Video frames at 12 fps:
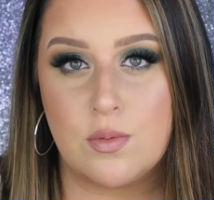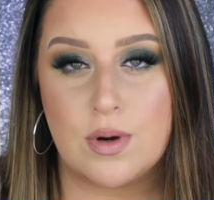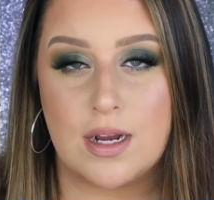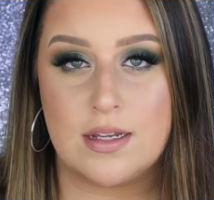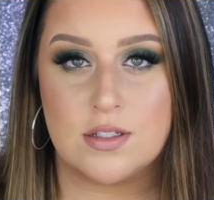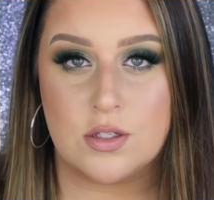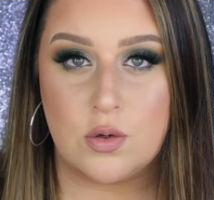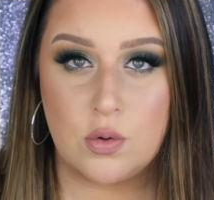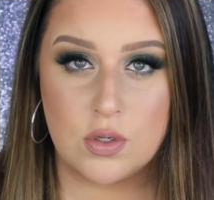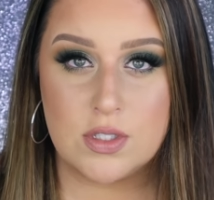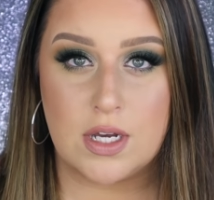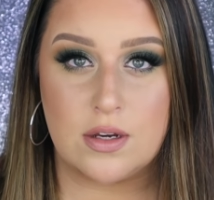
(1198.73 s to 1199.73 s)
whereas the
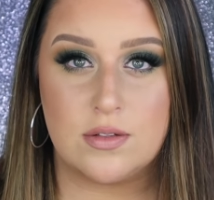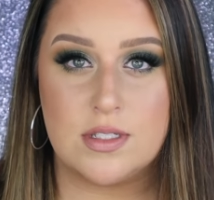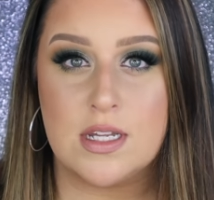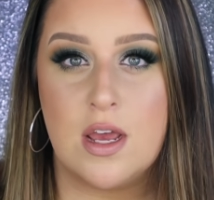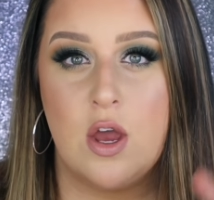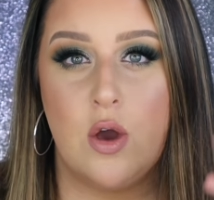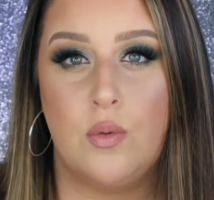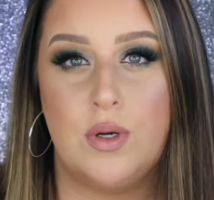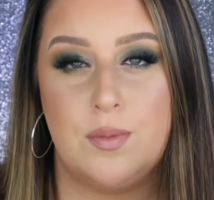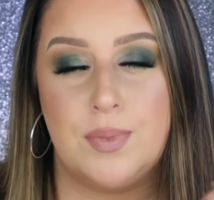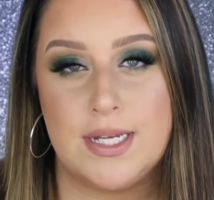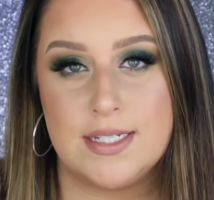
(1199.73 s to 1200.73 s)
cool tones, when
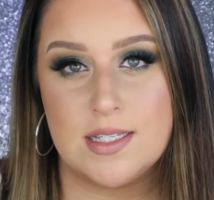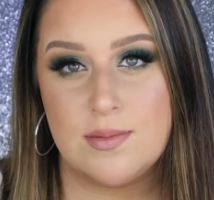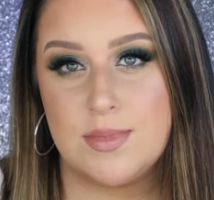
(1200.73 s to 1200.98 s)
you place